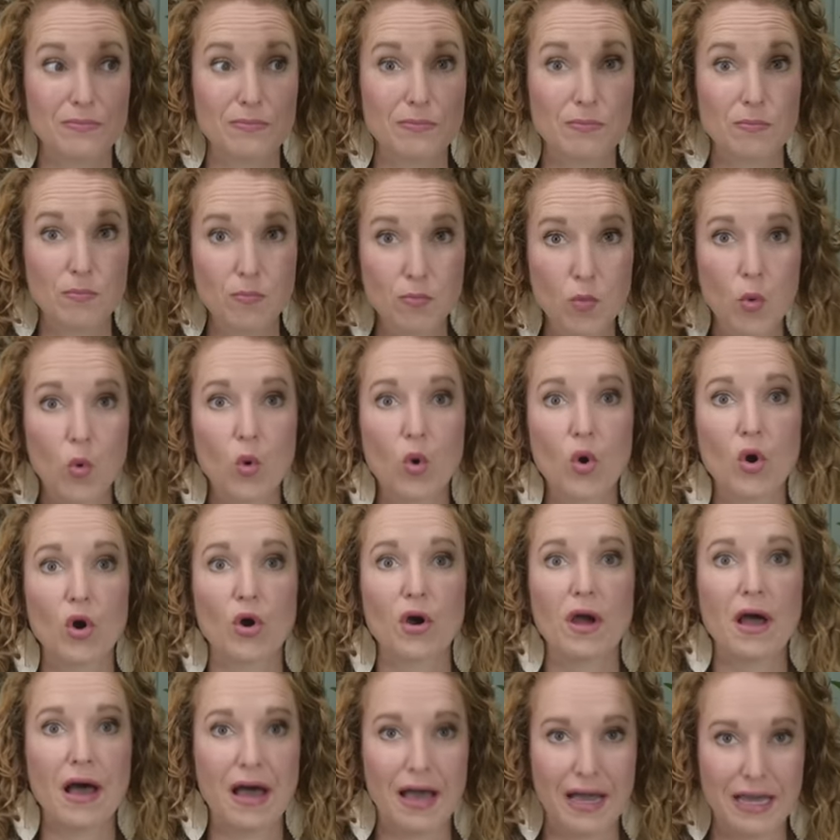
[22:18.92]

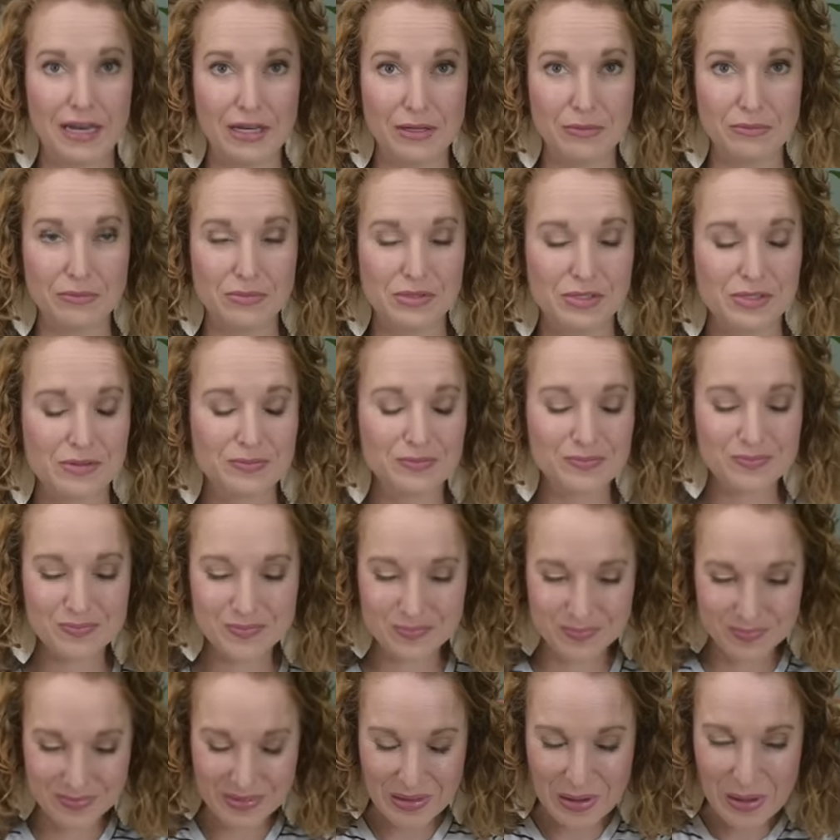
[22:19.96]
more items,
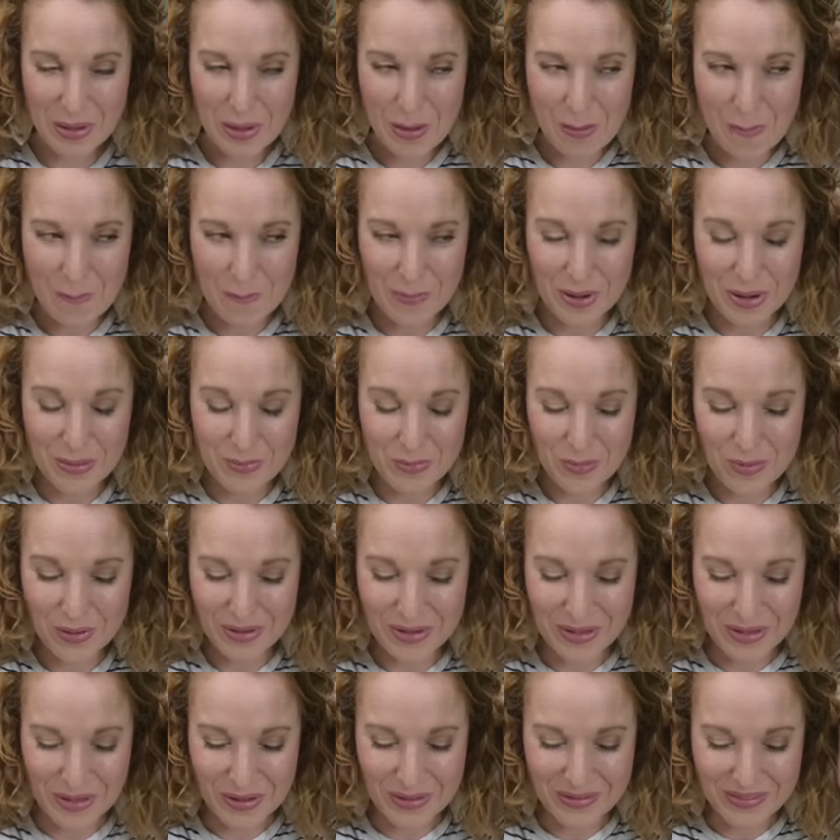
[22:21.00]
but I'm
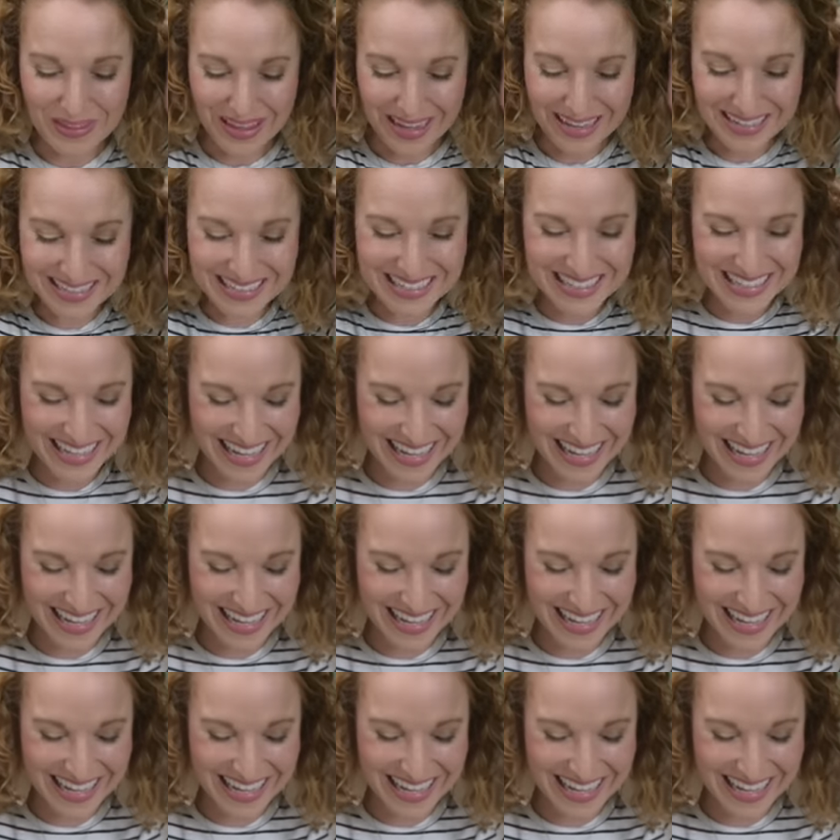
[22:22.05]
working on that.